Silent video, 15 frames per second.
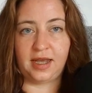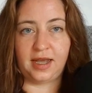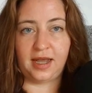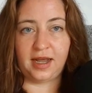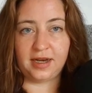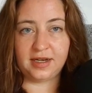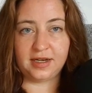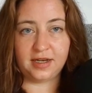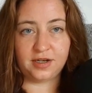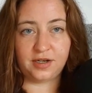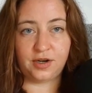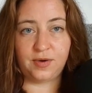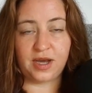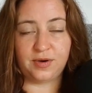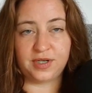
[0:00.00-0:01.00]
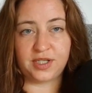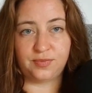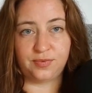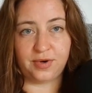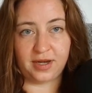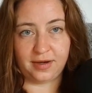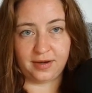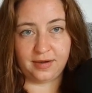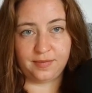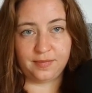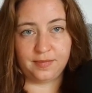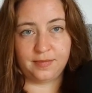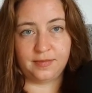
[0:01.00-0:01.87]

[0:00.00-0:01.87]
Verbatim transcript: and know how it's written.